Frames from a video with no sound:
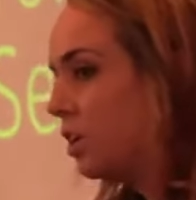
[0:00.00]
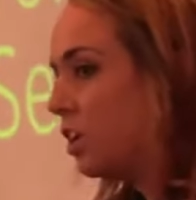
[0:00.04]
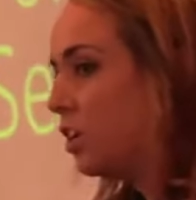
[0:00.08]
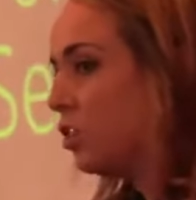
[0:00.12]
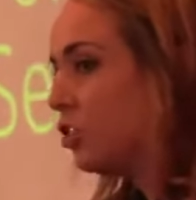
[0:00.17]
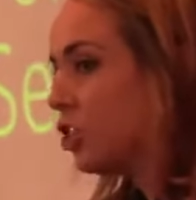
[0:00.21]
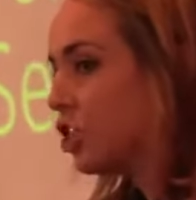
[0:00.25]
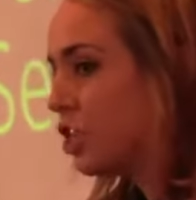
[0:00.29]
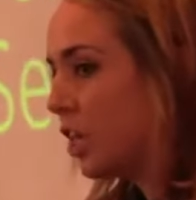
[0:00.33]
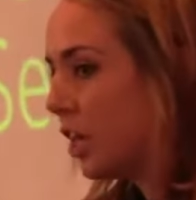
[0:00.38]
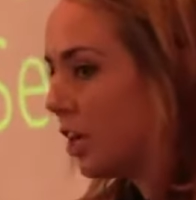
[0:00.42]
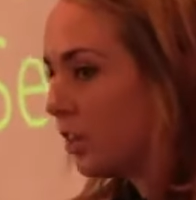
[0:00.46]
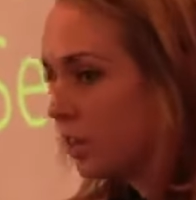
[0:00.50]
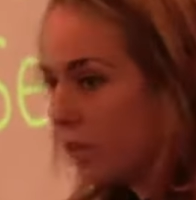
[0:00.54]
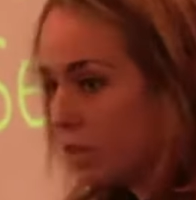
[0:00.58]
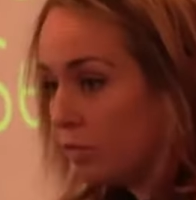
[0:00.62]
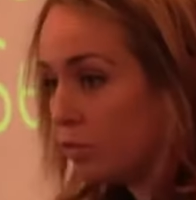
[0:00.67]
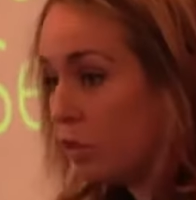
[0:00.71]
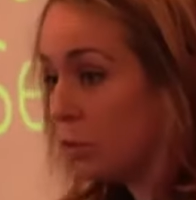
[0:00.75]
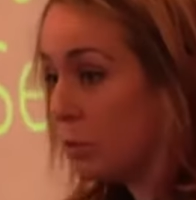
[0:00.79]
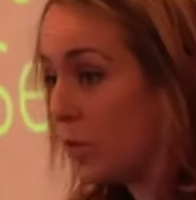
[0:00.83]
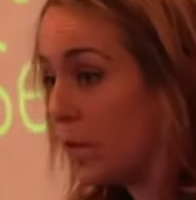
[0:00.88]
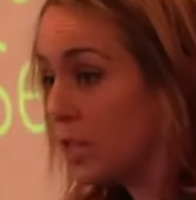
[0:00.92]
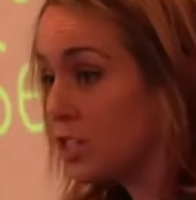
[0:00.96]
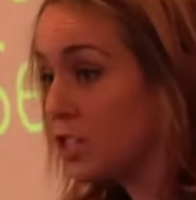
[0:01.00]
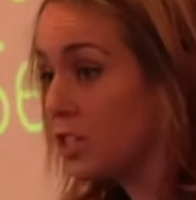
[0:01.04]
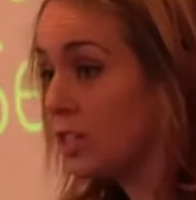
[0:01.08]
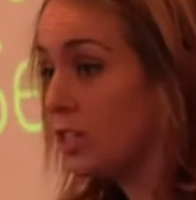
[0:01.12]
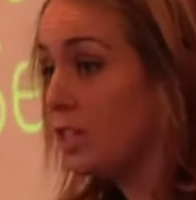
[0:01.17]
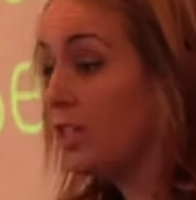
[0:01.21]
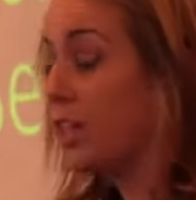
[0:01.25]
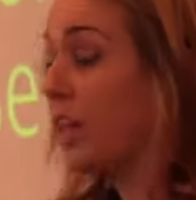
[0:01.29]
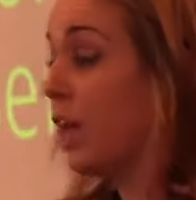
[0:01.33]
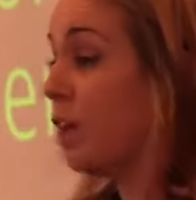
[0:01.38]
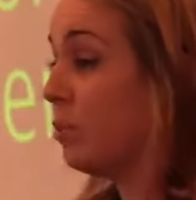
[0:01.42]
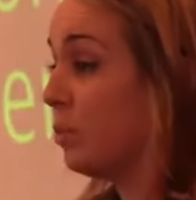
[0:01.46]
You share the
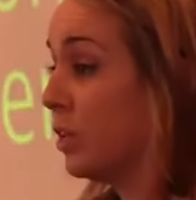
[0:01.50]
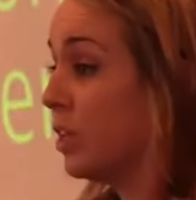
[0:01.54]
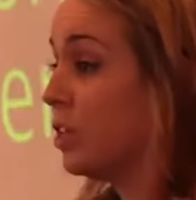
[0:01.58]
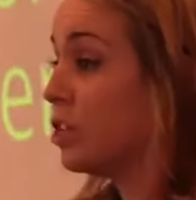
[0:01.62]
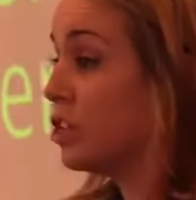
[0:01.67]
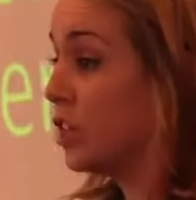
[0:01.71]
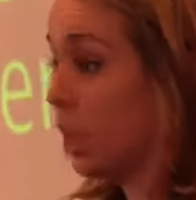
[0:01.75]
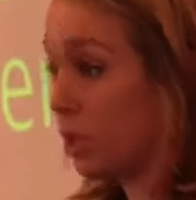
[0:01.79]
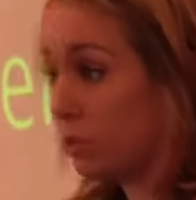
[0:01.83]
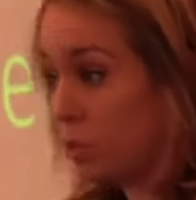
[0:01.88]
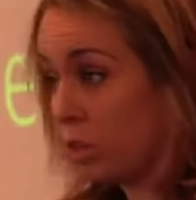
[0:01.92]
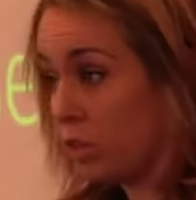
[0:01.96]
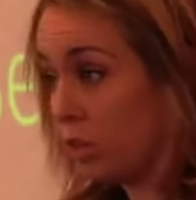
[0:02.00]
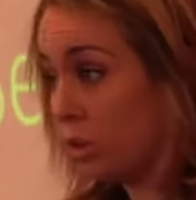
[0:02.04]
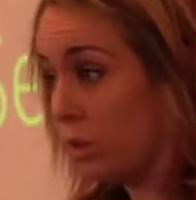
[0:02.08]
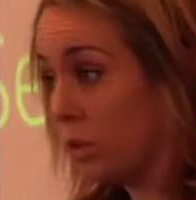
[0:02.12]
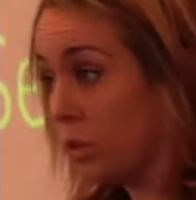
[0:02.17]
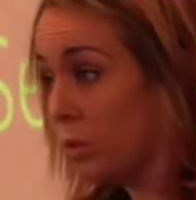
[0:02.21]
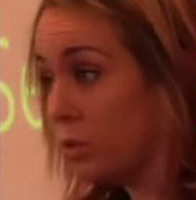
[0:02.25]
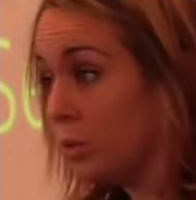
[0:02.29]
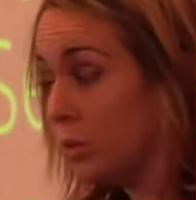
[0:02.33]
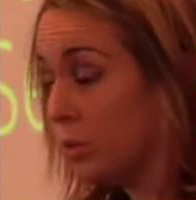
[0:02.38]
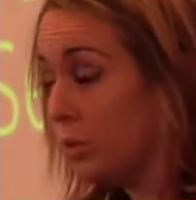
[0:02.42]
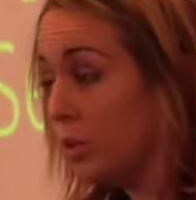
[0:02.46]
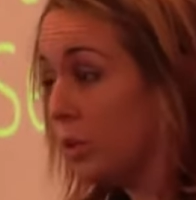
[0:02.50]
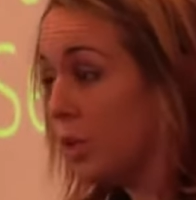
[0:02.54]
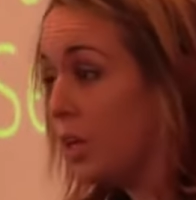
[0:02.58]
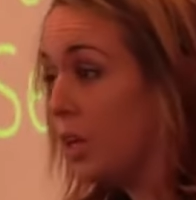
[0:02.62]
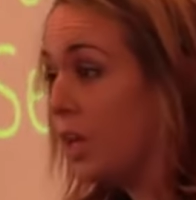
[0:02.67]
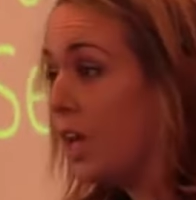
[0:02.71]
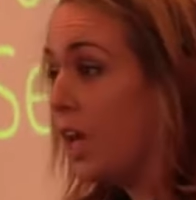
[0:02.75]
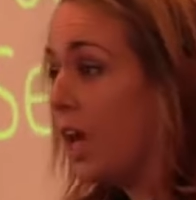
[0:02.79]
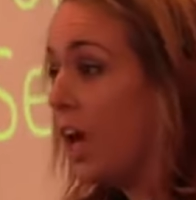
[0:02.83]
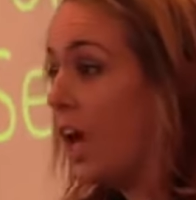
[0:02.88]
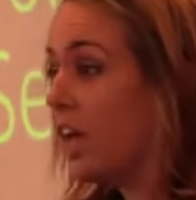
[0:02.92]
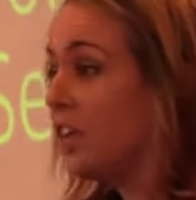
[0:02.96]
information that I'm going to share with you,
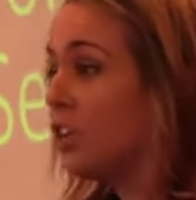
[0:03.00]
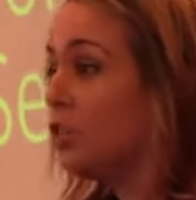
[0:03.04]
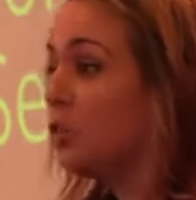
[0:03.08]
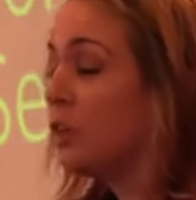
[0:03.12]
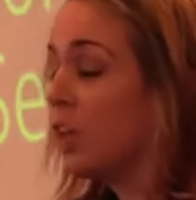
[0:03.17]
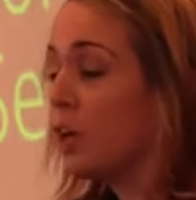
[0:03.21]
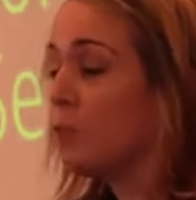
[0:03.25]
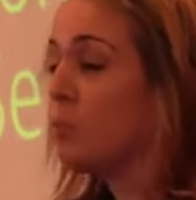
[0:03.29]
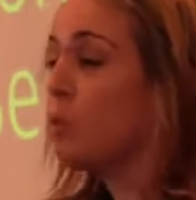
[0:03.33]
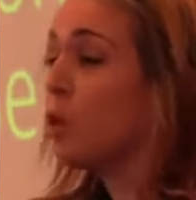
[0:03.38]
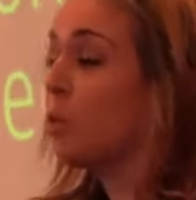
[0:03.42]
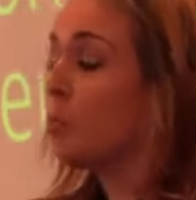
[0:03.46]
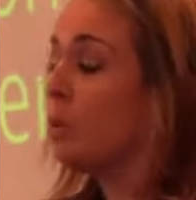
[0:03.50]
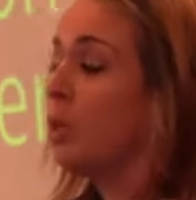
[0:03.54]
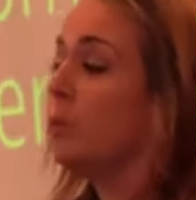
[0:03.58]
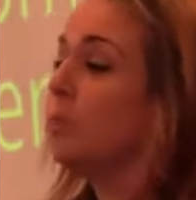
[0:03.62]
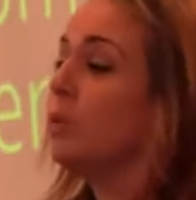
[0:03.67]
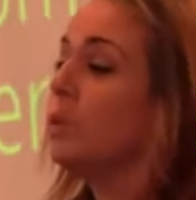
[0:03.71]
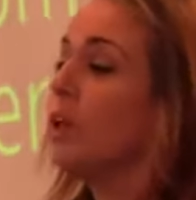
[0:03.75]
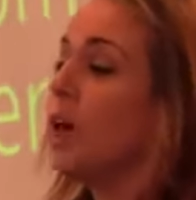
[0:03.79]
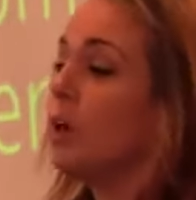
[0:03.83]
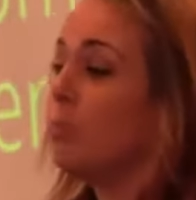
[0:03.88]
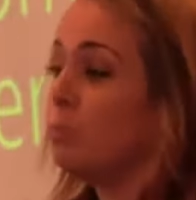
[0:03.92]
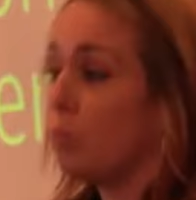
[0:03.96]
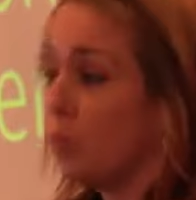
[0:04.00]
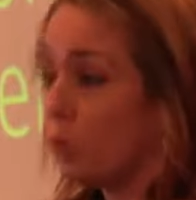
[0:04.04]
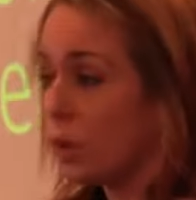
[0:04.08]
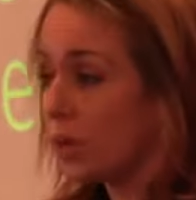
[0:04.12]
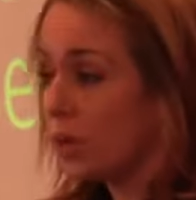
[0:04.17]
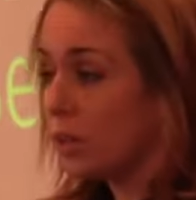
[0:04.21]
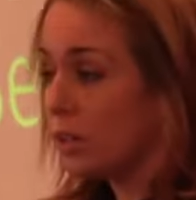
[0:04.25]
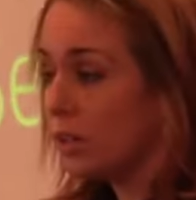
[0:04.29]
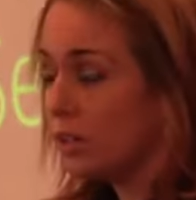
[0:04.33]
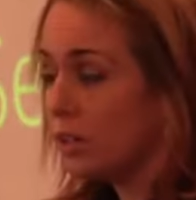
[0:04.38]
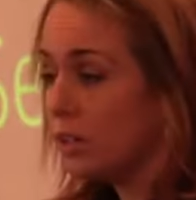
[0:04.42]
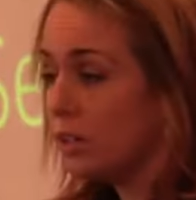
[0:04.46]
and you get more people on
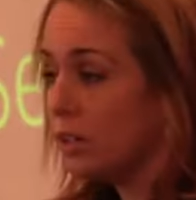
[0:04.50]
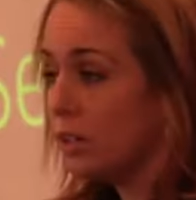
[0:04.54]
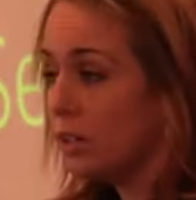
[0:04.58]
board